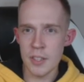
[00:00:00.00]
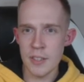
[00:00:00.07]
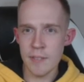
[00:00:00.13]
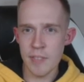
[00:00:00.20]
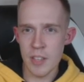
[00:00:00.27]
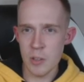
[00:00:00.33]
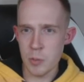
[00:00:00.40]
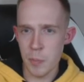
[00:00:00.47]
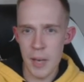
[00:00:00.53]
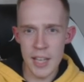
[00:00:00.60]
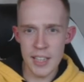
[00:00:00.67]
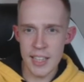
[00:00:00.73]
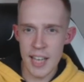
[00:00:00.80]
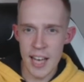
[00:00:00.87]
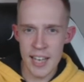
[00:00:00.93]
There's
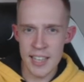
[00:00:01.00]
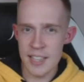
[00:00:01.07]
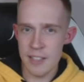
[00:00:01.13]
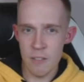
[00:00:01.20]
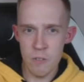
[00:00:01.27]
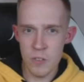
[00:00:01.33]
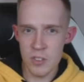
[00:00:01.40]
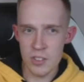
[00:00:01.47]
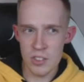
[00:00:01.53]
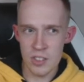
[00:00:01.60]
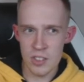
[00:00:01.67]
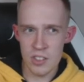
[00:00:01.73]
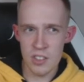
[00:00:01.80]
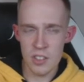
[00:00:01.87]
barely any differences.